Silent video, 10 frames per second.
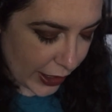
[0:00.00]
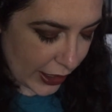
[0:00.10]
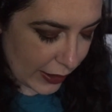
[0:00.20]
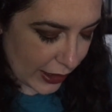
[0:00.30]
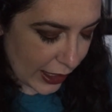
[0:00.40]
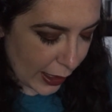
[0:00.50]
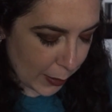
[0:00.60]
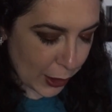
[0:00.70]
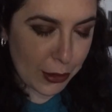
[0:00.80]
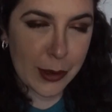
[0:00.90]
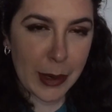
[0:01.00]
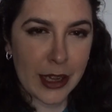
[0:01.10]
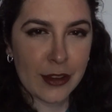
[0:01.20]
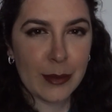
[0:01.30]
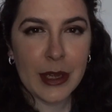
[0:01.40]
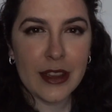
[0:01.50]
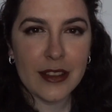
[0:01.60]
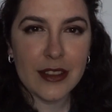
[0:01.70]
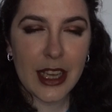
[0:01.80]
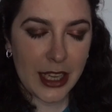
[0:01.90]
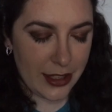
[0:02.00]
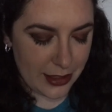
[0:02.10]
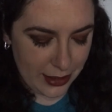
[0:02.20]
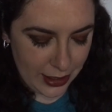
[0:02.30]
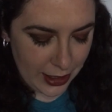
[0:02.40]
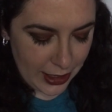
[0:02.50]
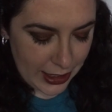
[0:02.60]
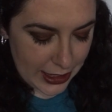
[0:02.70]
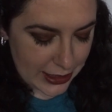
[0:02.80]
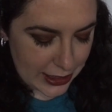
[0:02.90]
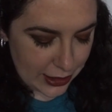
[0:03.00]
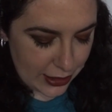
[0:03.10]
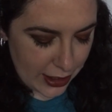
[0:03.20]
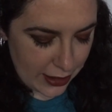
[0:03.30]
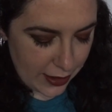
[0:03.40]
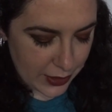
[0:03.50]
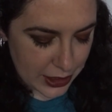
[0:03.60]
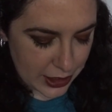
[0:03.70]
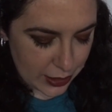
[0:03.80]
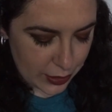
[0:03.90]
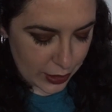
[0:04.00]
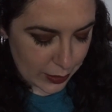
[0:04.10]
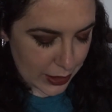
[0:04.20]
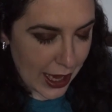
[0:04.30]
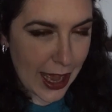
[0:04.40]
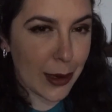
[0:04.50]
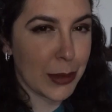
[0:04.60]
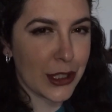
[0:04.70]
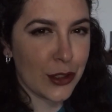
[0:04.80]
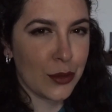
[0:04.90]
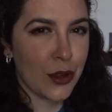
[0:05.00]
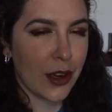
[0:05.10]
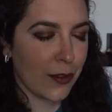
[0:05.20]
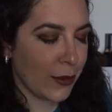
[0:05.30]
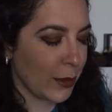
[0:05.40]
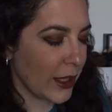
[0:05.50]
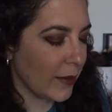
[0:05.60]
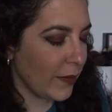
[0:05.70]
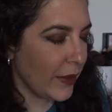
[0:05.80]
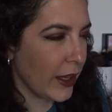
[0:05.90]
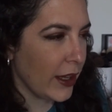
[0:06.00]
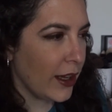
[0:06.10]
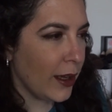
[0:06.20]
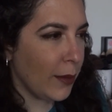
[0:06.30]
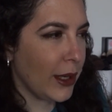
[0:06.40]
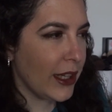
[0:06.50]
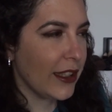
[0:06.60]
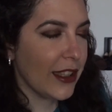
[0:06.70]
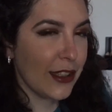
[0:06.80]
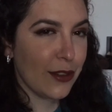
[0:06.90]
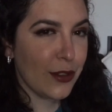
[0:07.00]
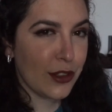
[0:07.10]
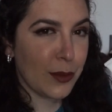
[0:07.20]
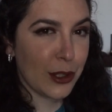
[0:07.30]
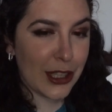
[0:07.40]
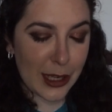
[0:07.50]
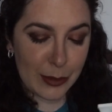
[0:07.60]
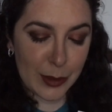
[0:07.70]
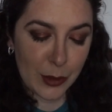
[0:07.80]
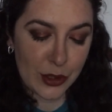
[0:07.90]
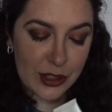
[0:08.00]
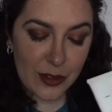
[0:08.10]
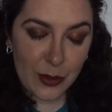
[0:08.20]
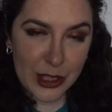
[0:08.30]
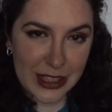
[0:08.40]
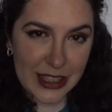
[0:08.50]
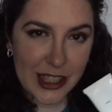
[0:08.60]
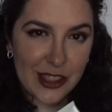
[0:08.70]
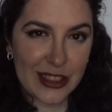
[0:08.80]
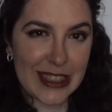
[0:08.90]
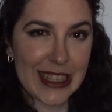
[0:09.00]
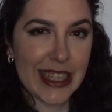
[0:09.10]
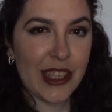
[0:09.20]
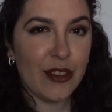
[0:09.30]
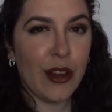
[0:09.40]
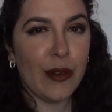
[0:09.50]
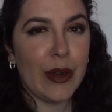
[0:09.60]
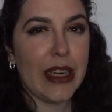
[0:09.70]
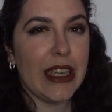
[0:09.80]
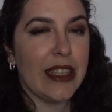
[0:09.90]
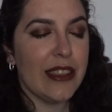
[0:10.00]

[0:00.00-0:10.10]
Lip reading: I think I'm growing paler by the second. It's still not enough. It's still a tad bit too dark for me. But this feels pretty empty. Most of what's in here is in here already.